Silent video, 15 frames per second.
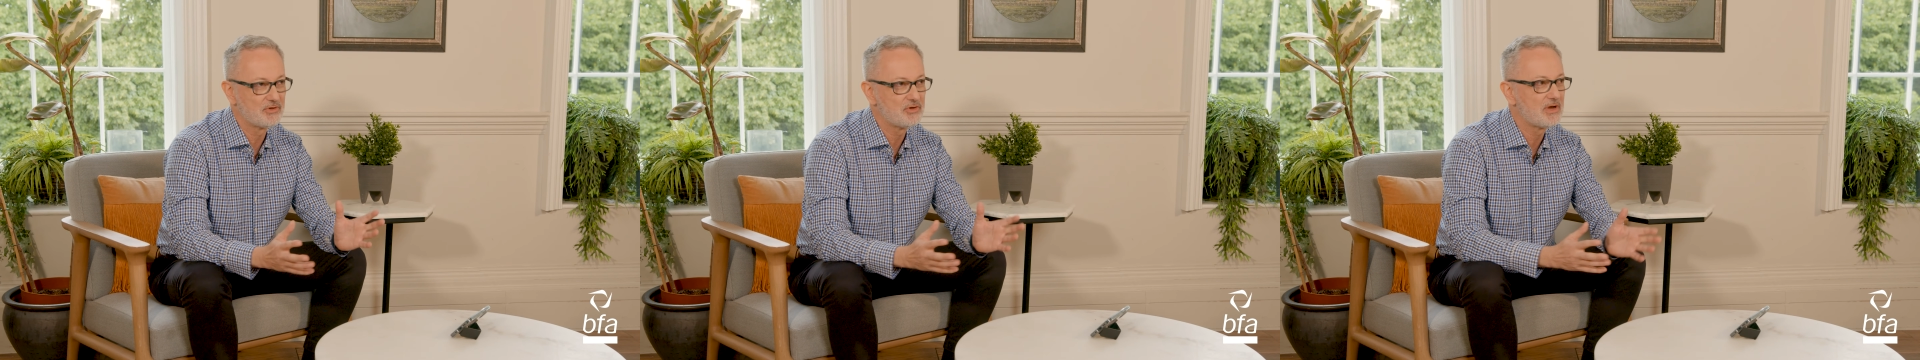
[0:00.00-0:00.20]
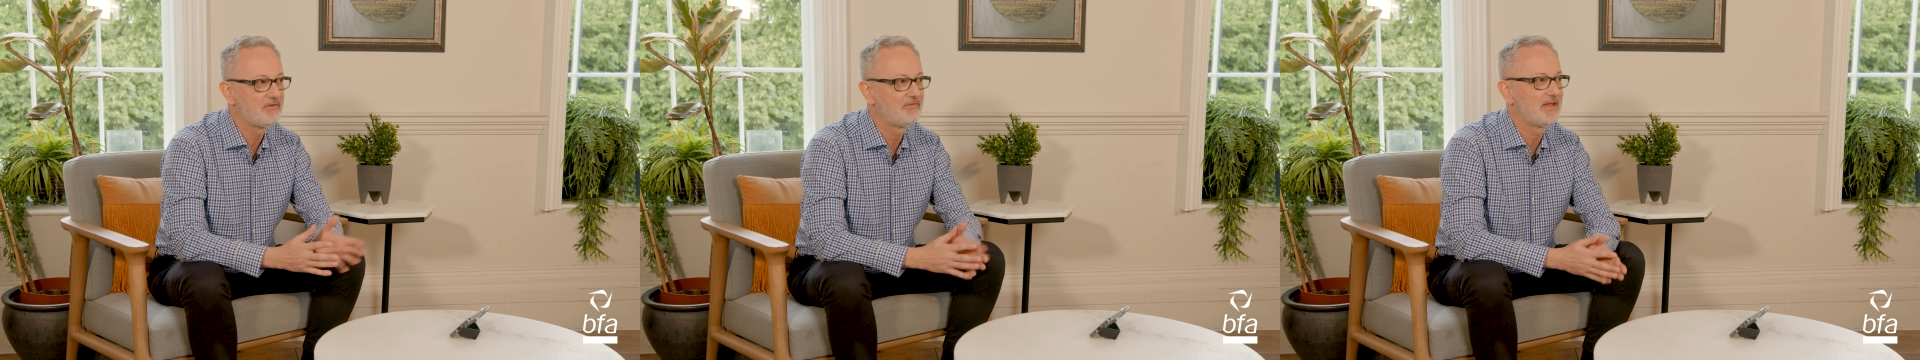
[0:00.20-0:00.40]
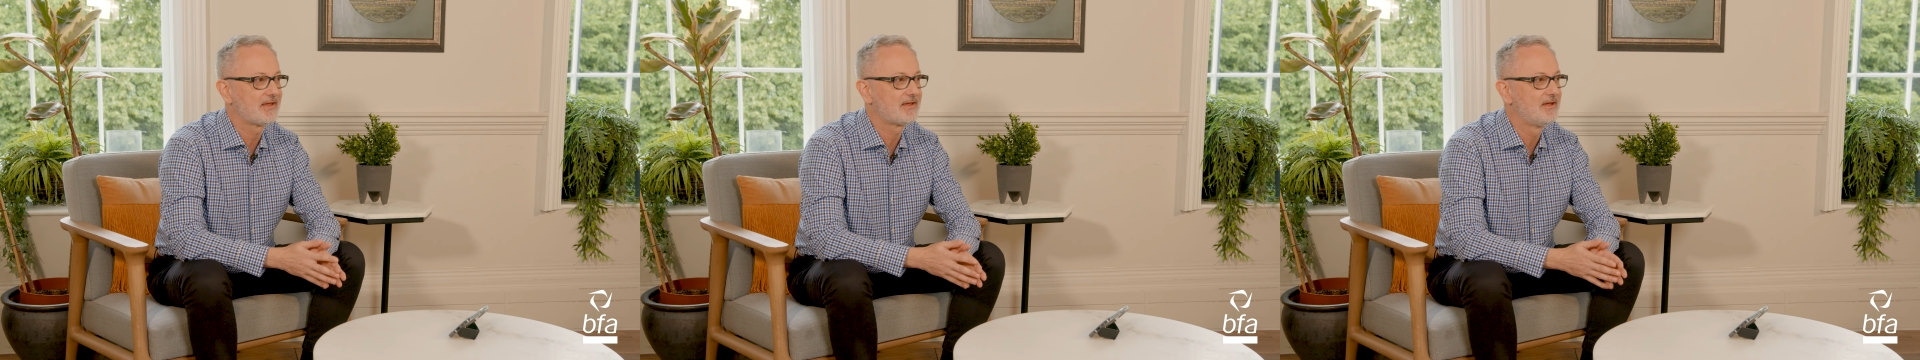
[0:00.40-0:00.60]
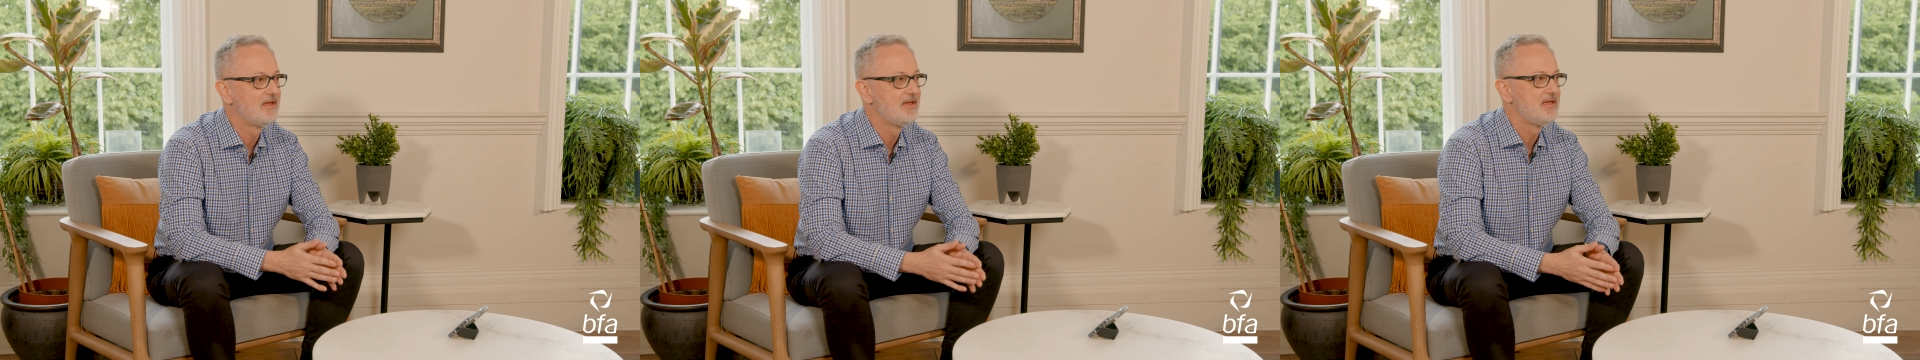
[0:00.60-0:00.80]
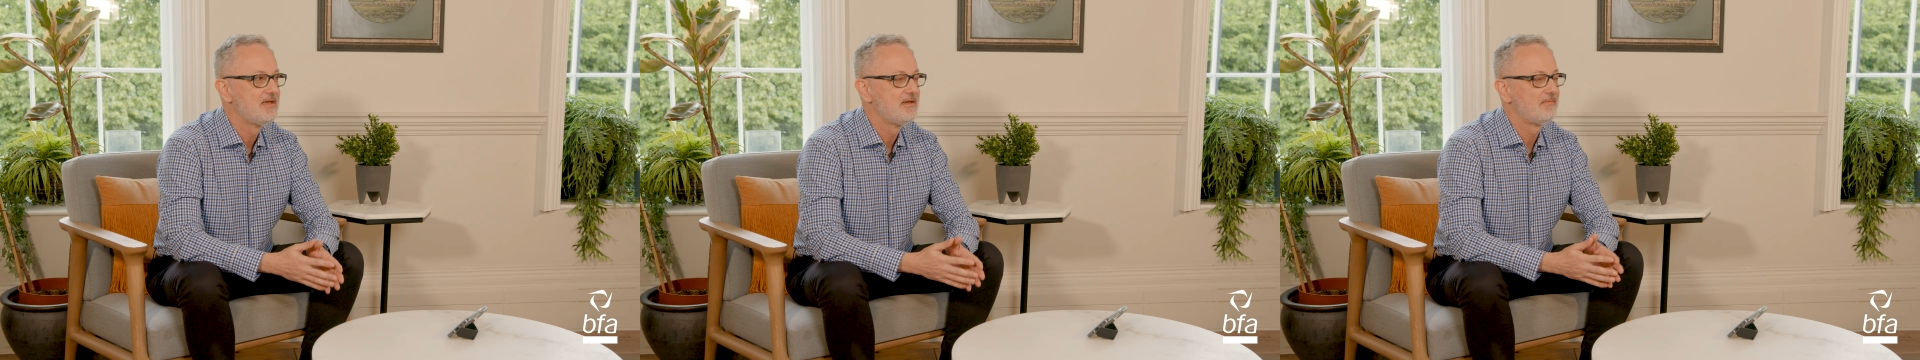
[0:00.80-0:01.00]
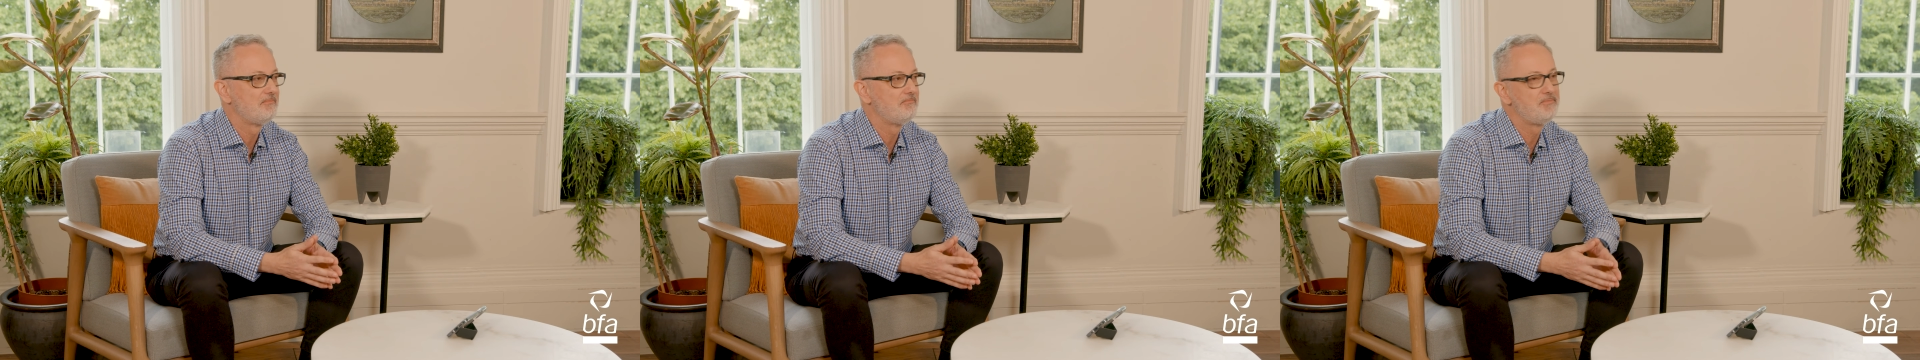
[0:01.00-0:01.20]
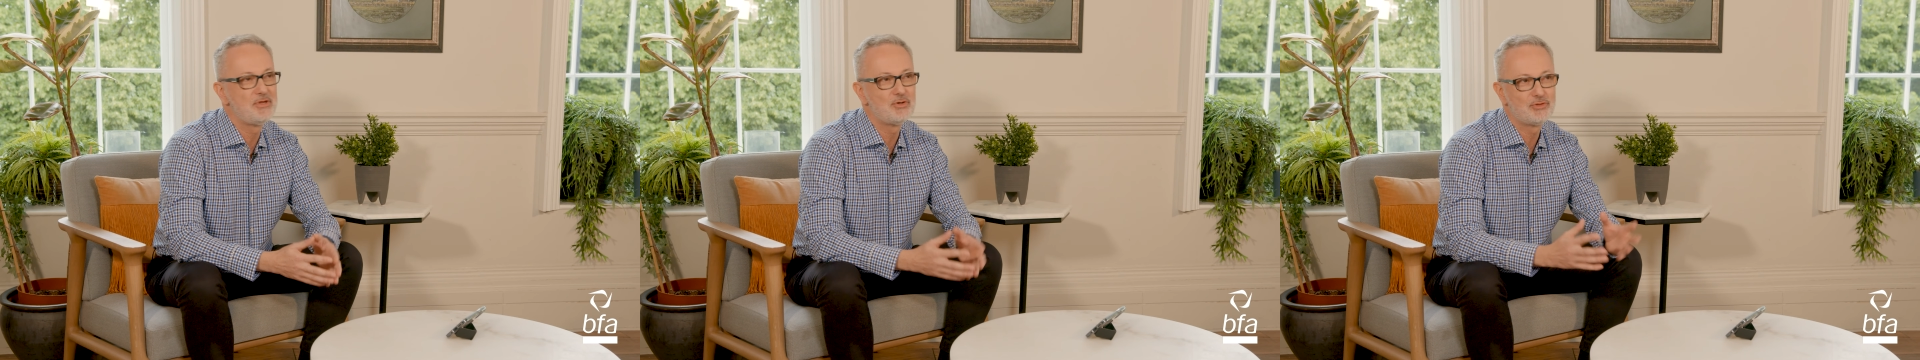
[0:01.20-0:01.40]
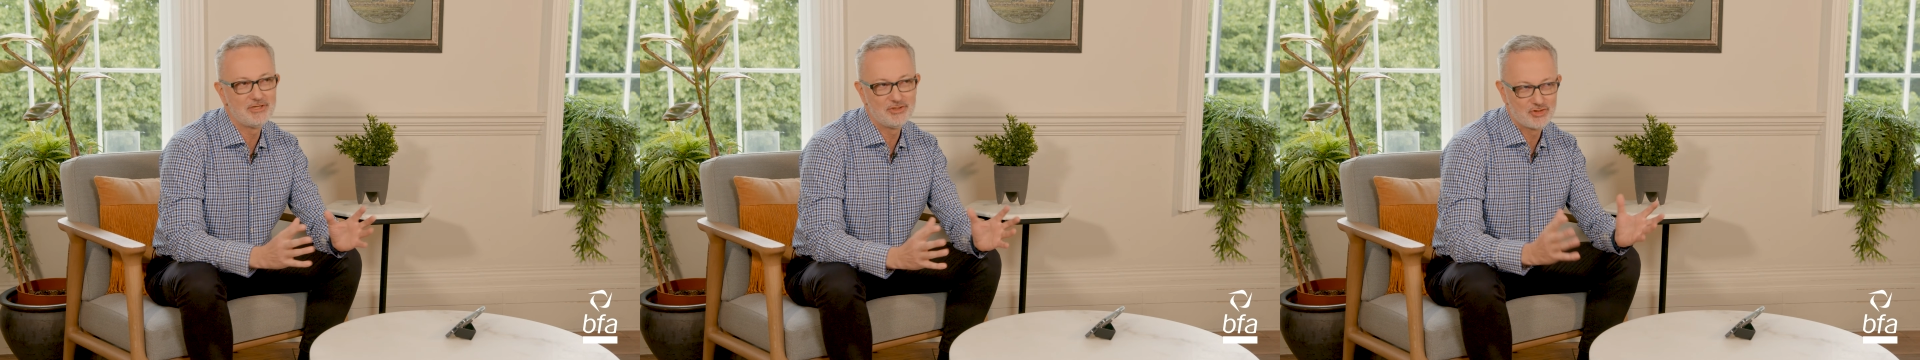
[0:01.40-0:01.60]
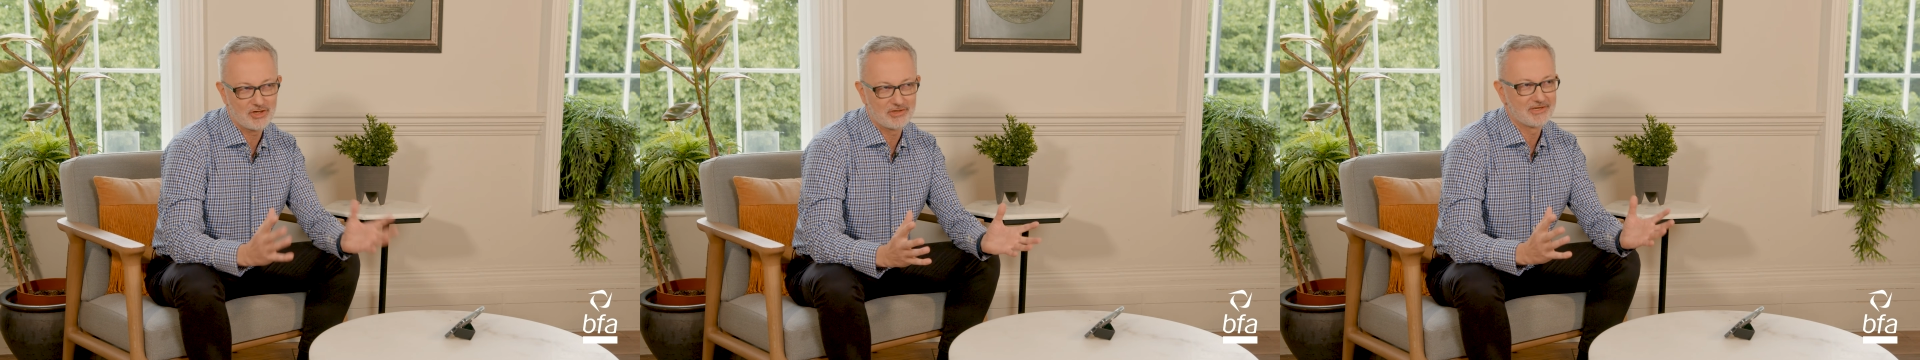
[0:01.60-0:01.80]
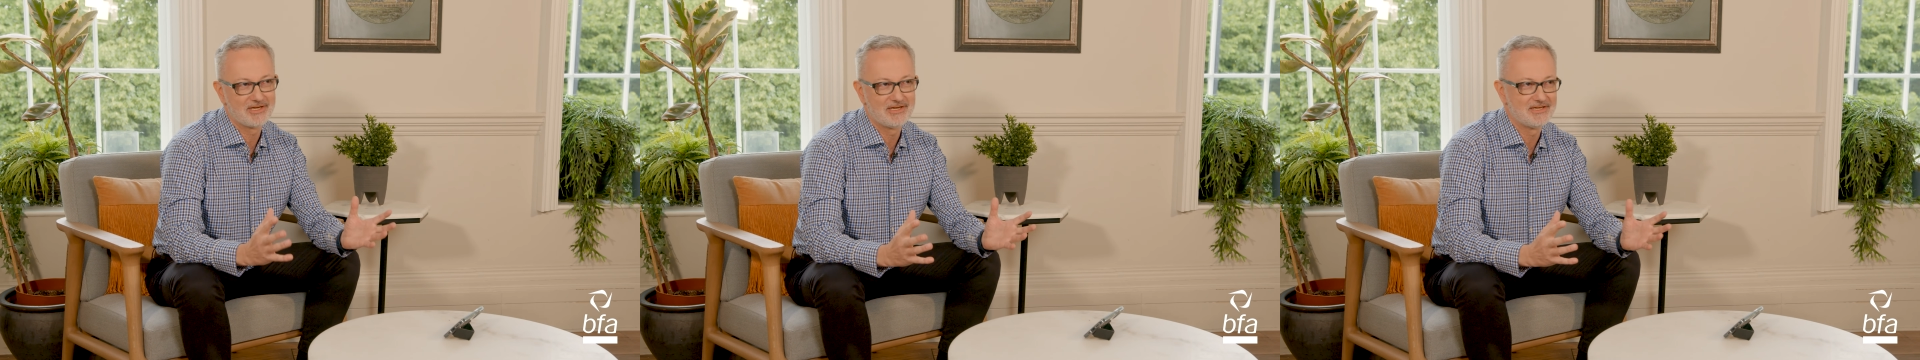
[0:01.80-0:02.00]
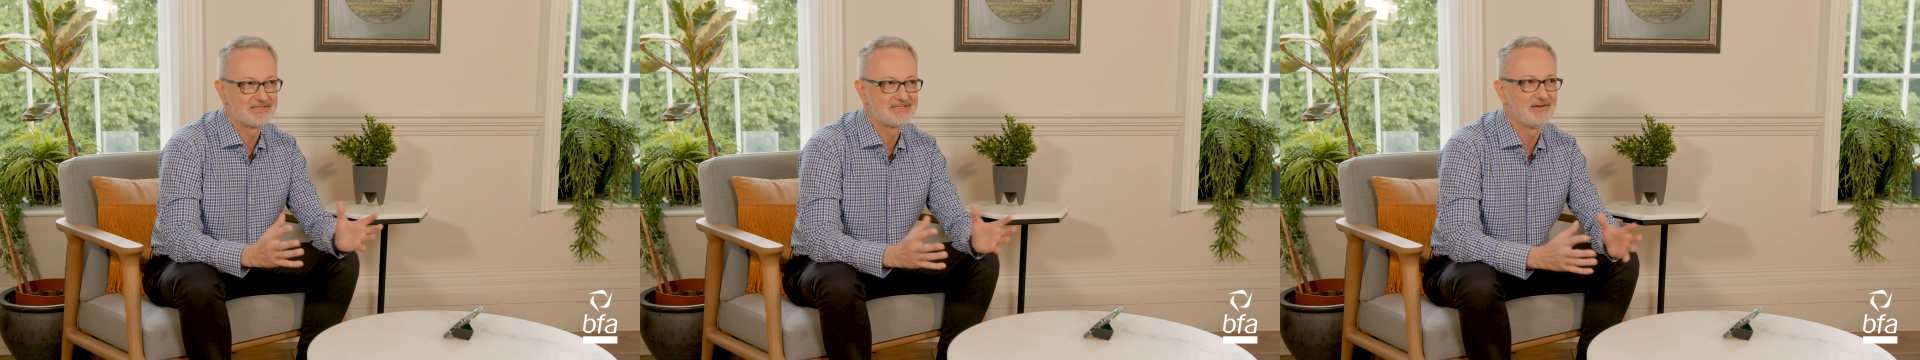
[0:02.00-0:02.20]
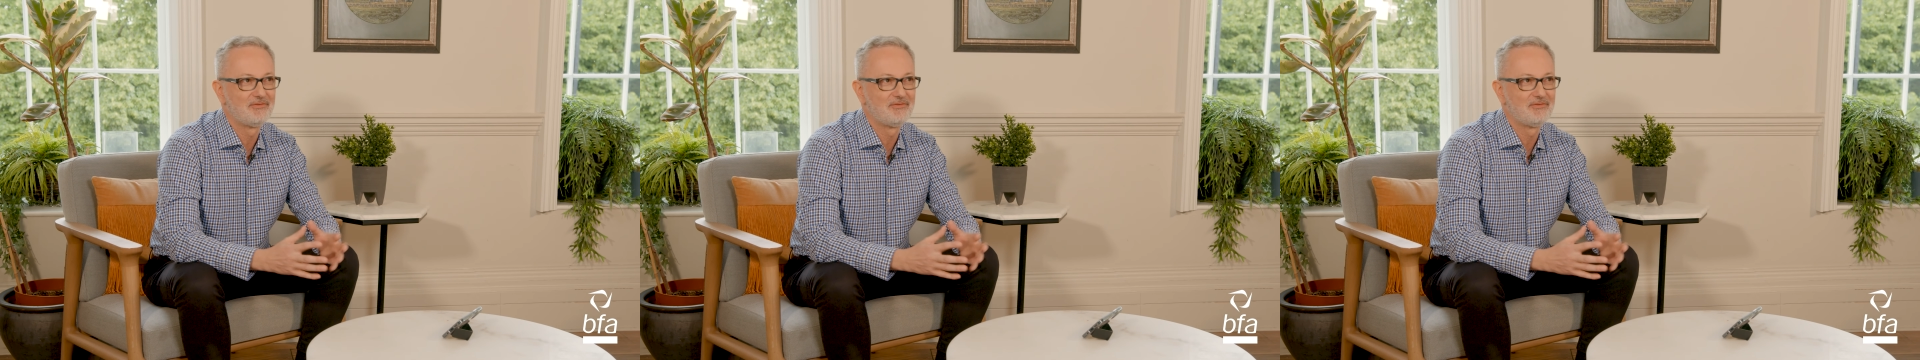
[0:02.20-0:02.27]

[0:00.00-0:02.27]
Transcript: You have like beauty junkies.